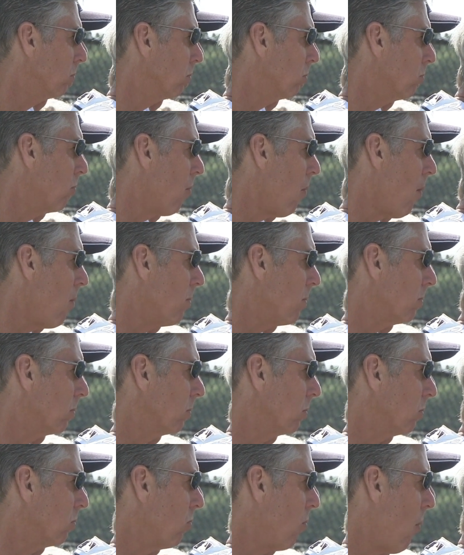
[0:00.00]
of trade that we were
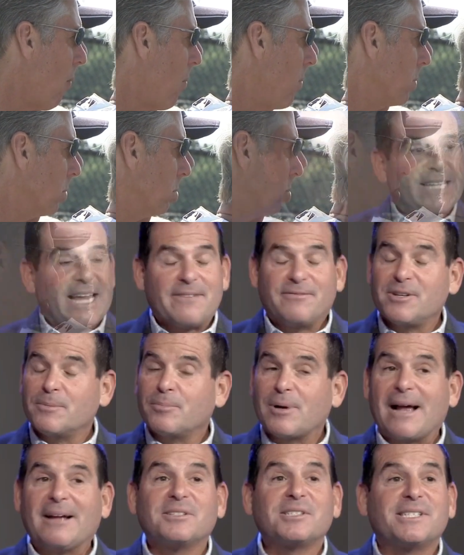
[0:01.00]
looking for. Dave
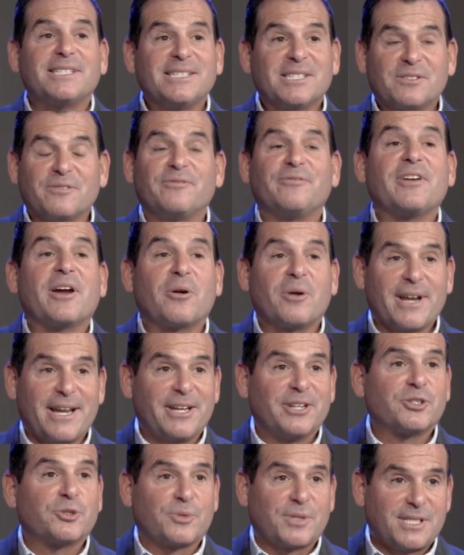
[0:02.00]
Dombrowski is a
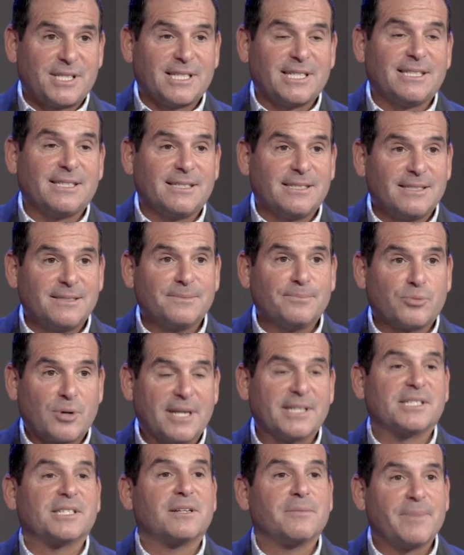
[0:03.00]
very interesting
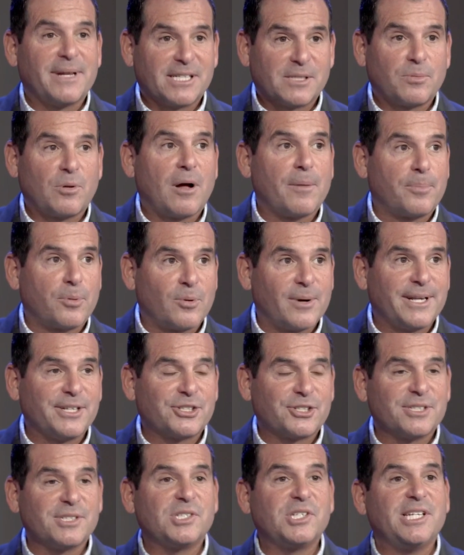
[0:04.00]
president of baseball
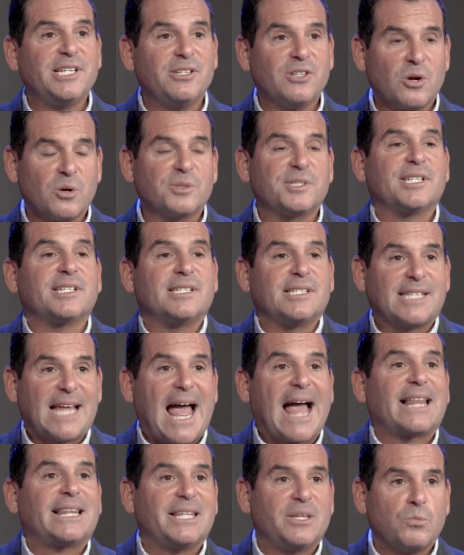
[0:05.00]
operations. He knows
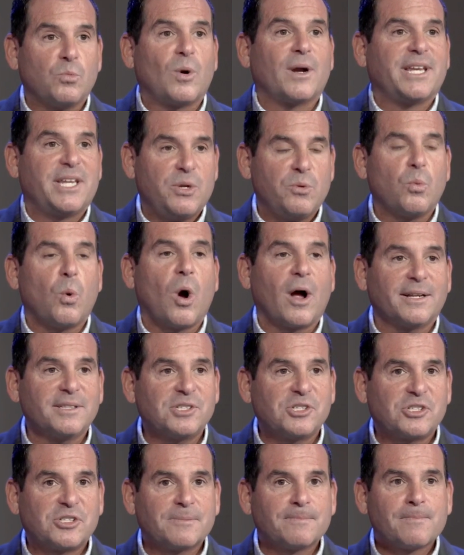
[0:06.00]
exactly what he
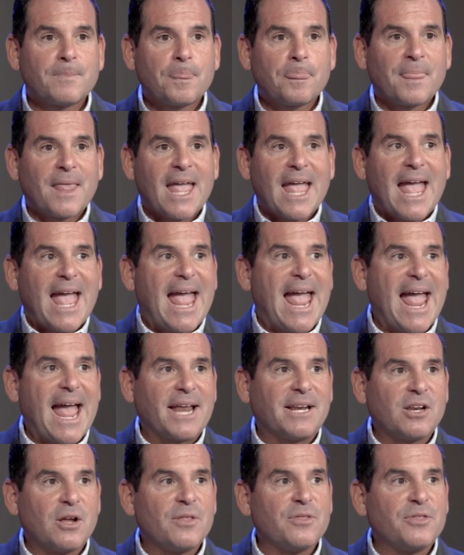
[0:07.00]
wants
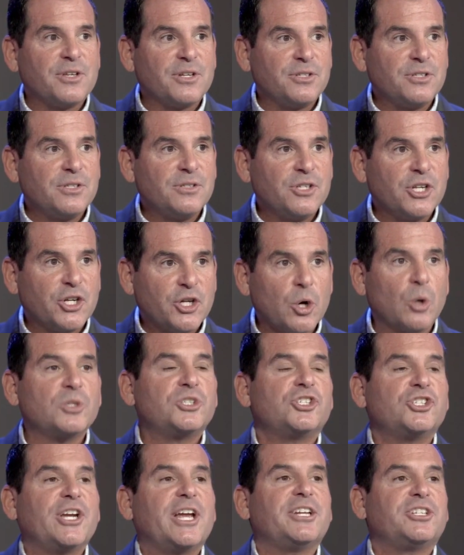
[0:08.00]
and the
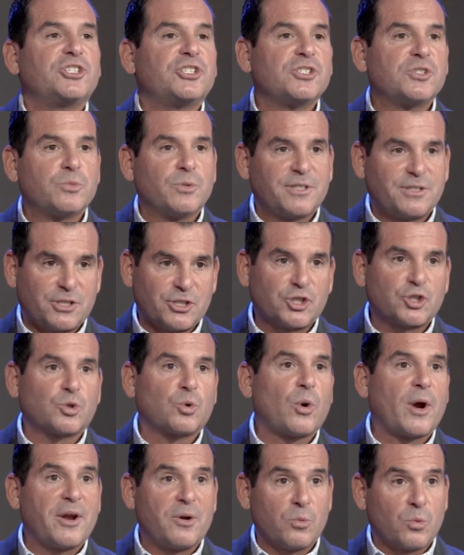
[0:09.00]
negotiations with
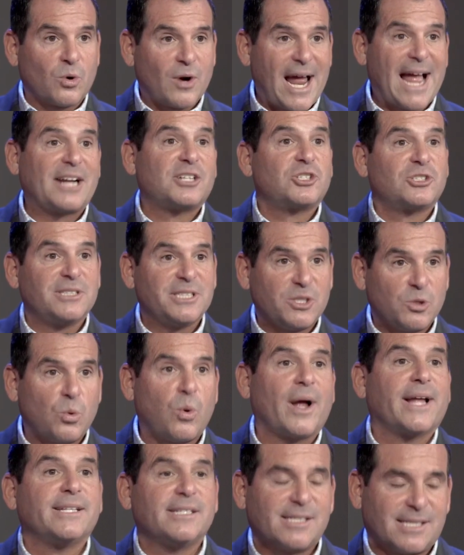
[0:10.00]
Detroit were actually
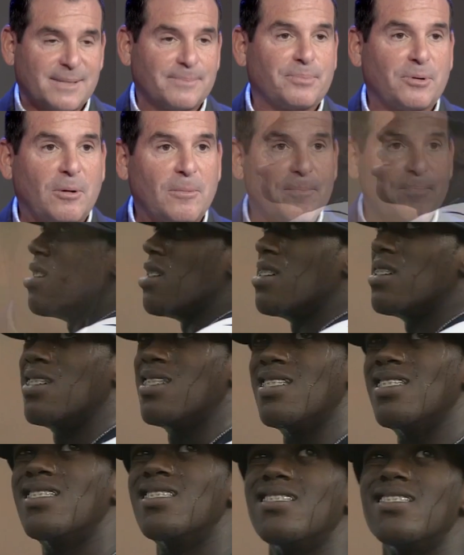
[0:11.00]
quite simple. The
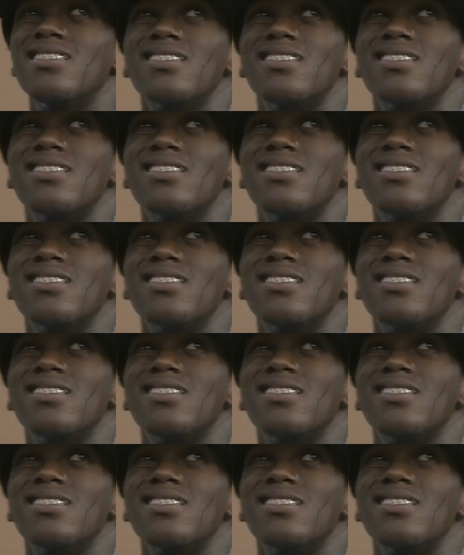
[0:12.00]
most